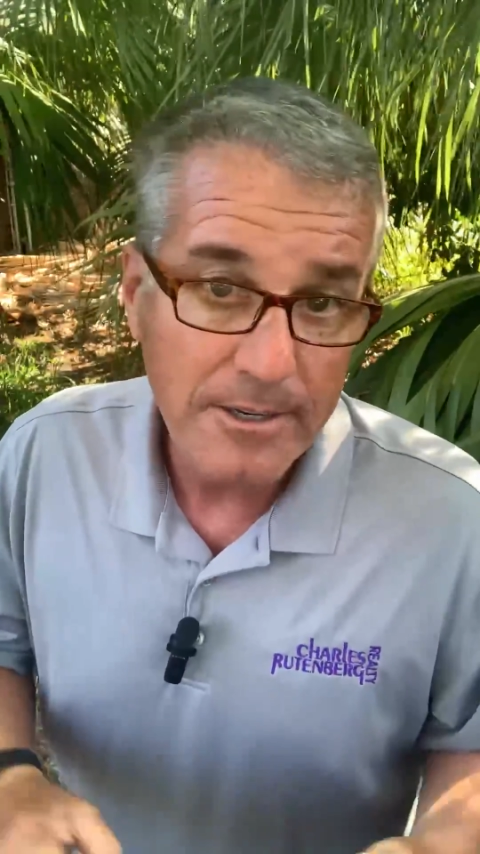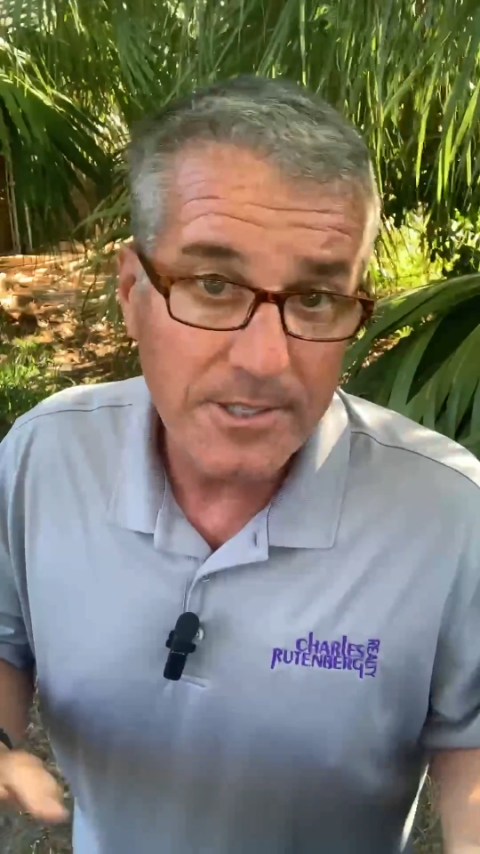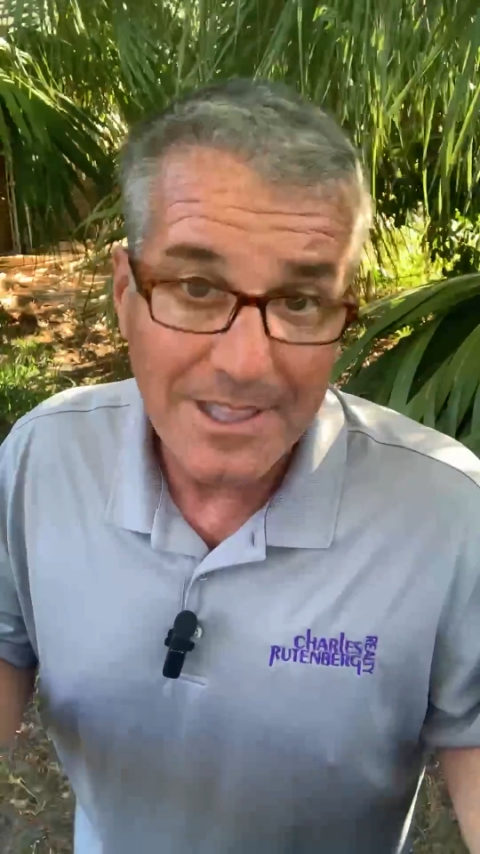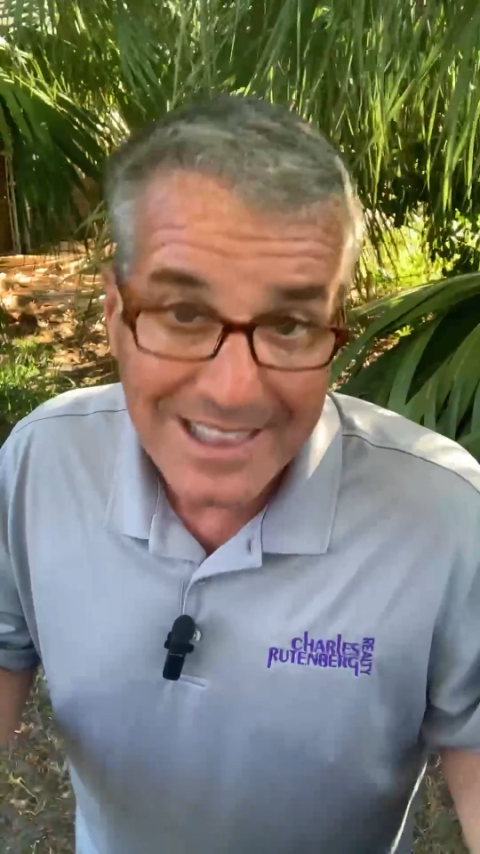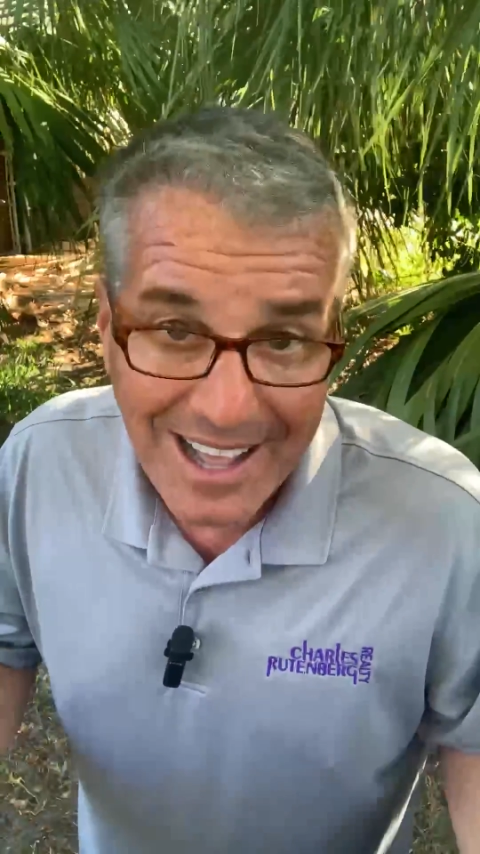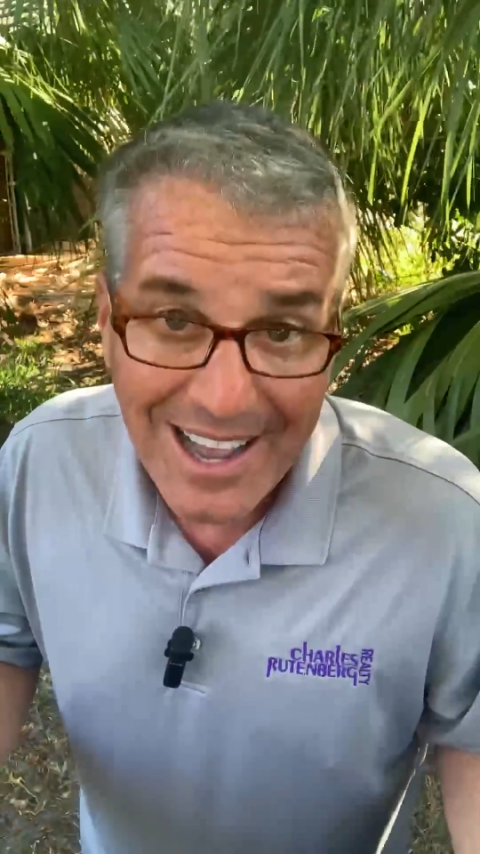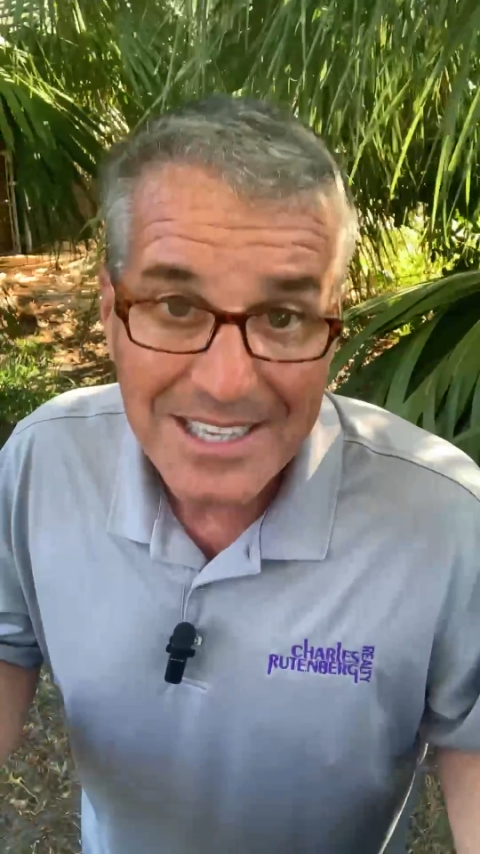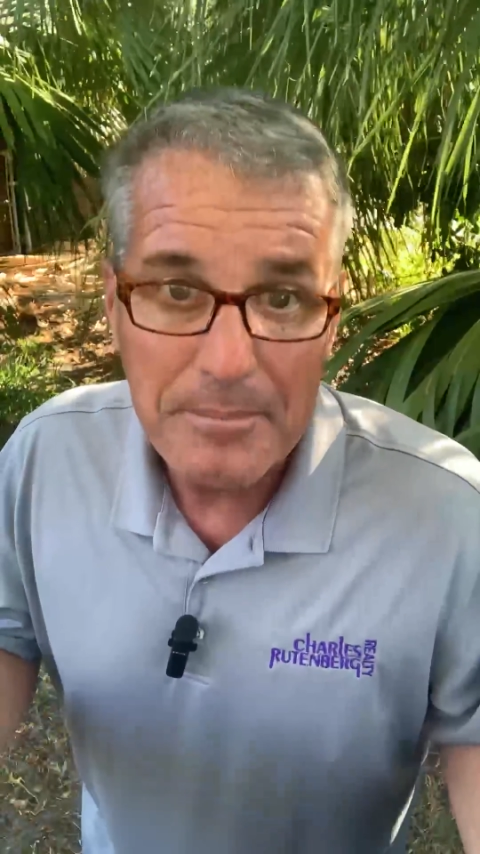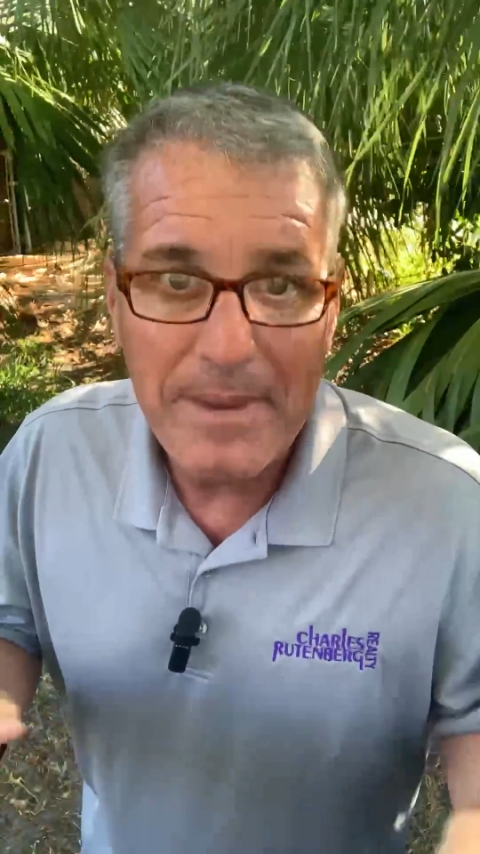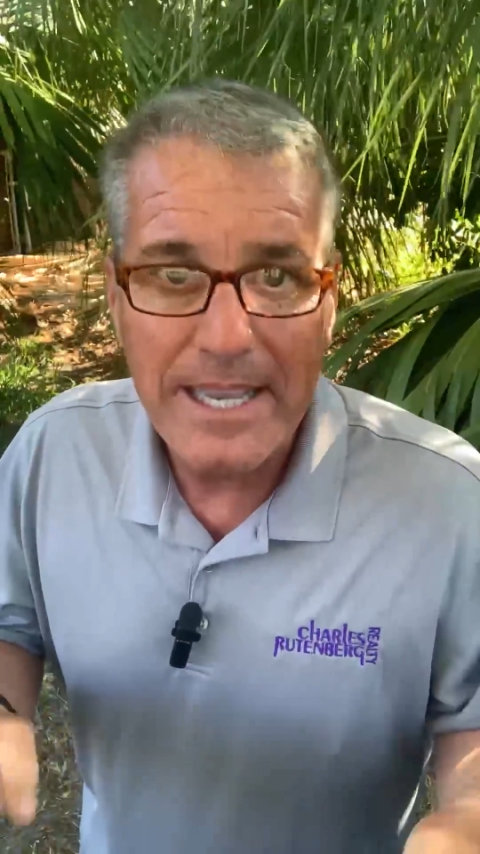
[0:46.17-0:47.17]
There's a
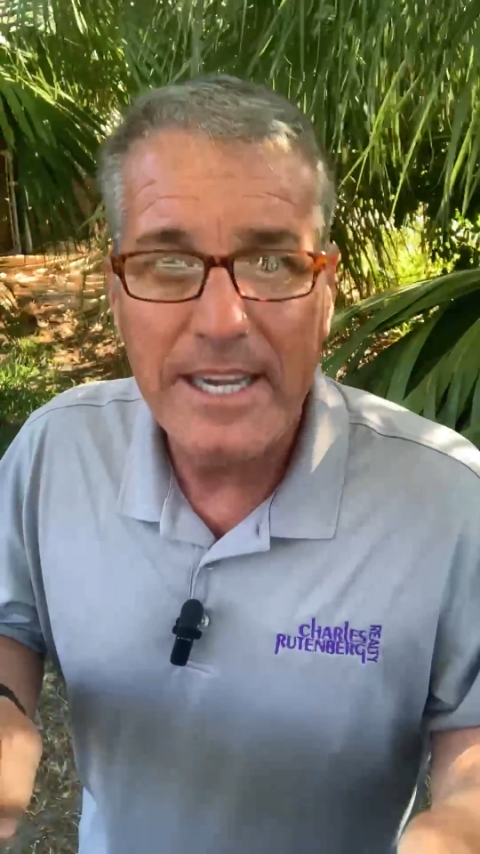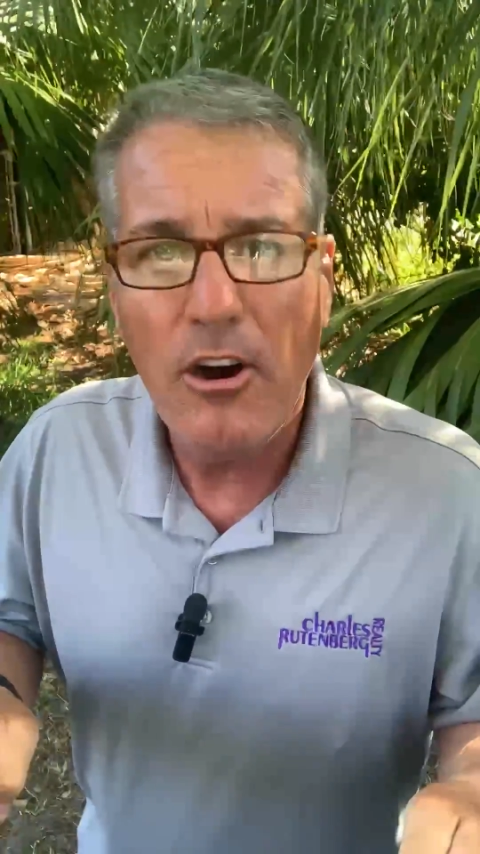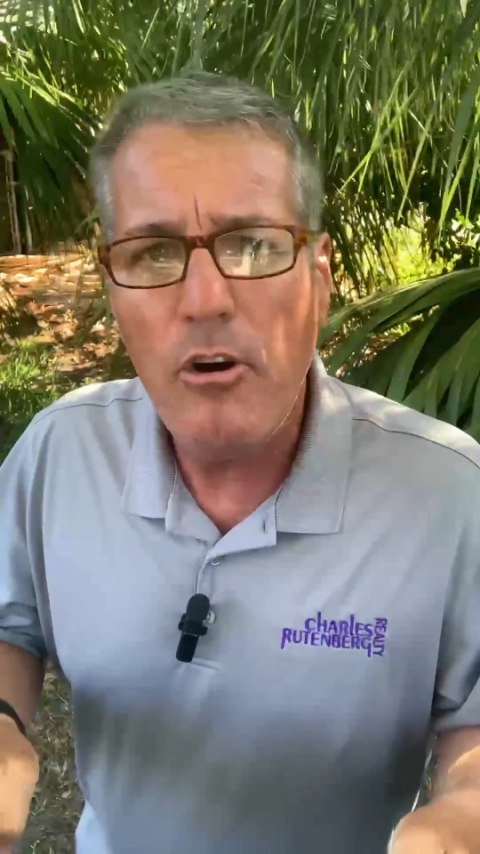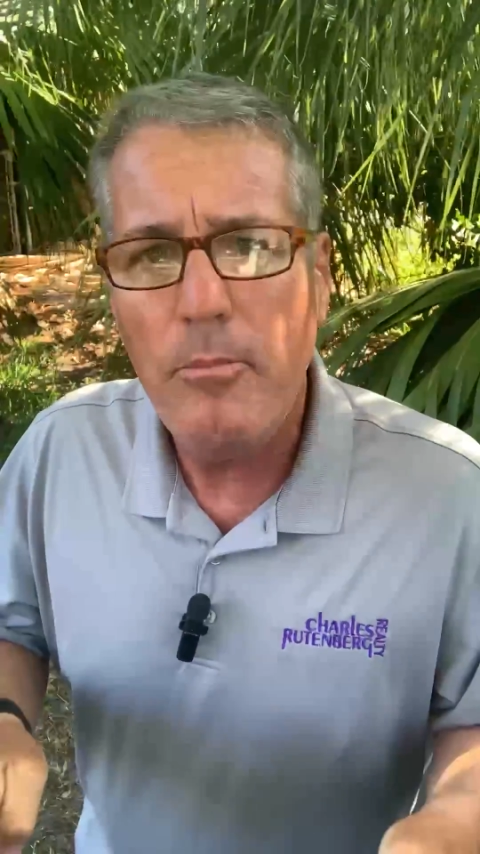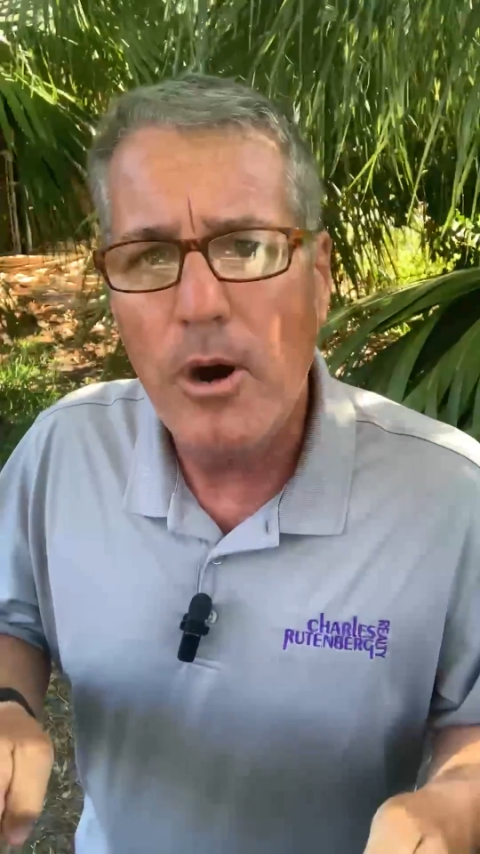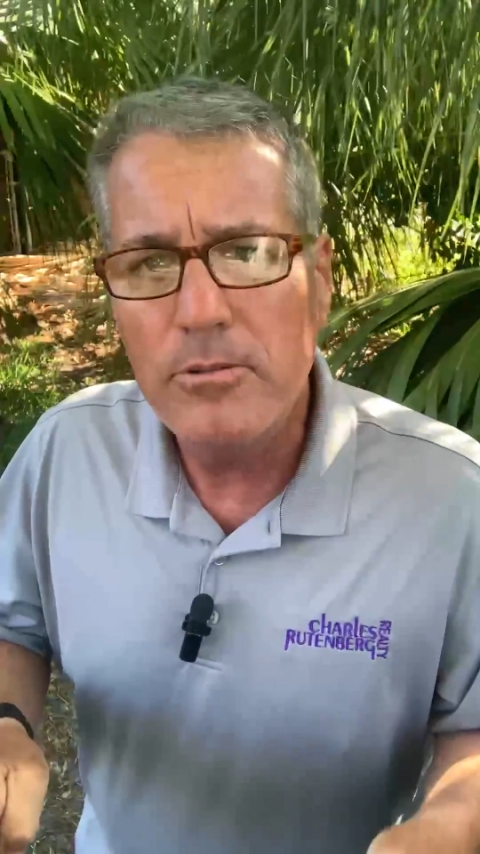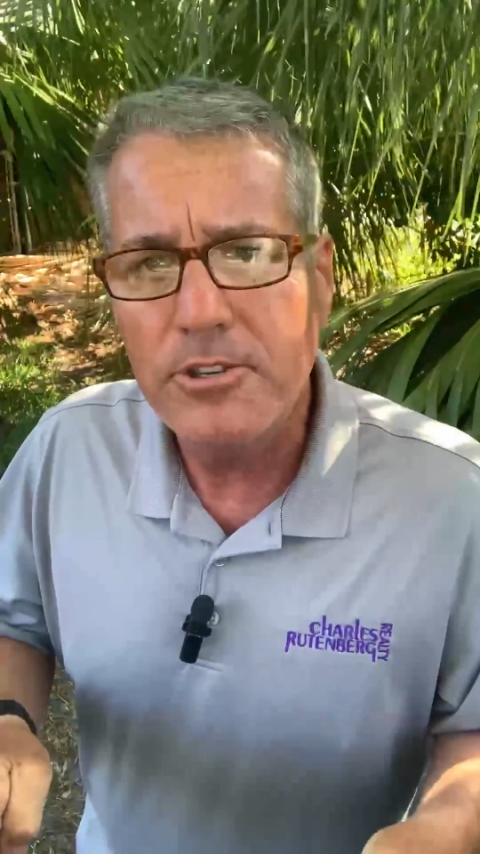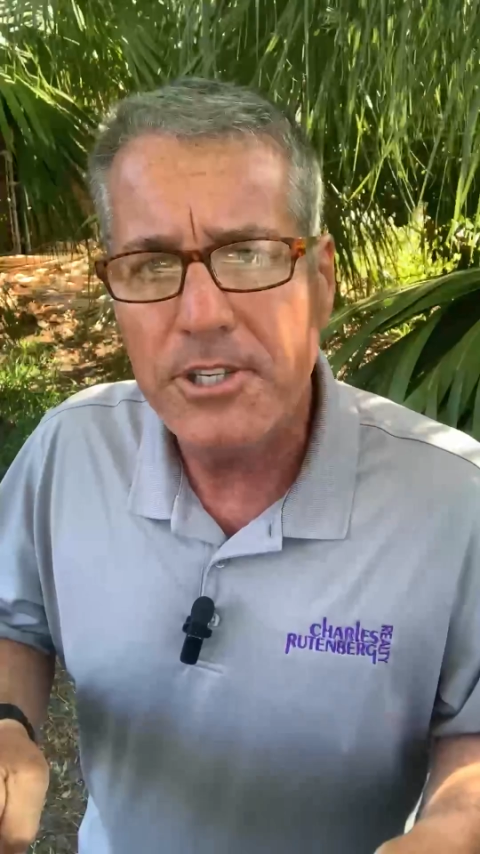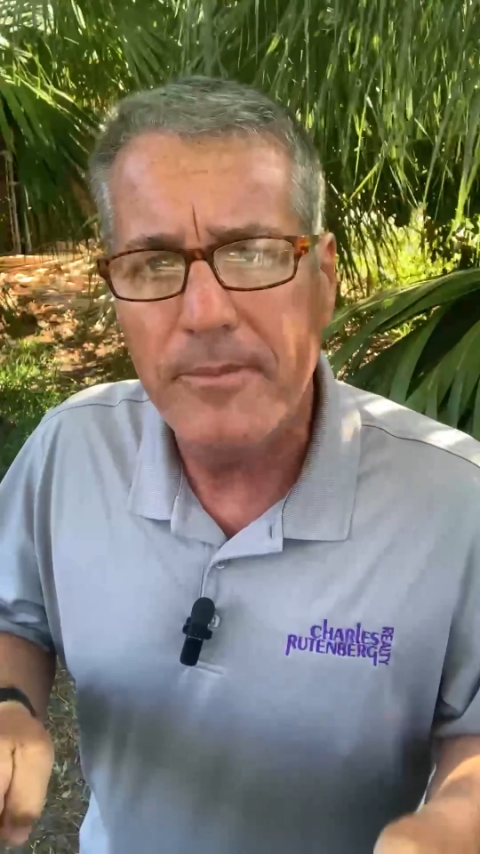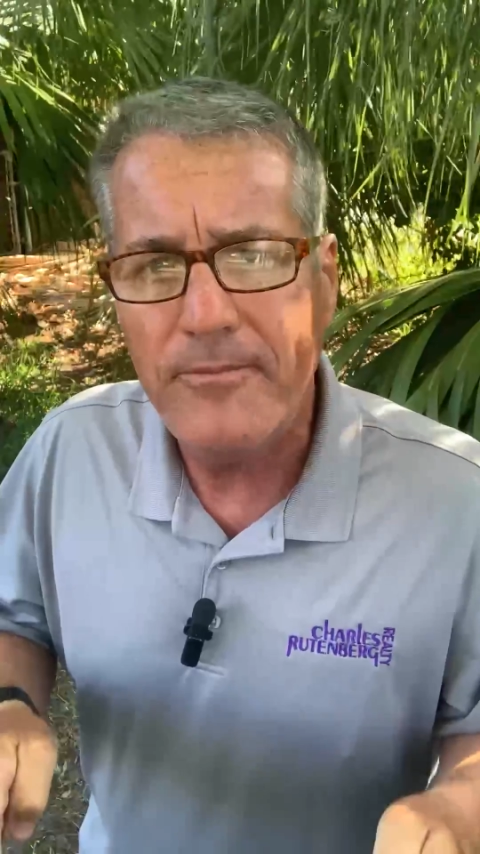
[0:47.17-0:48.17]
lot making home ownership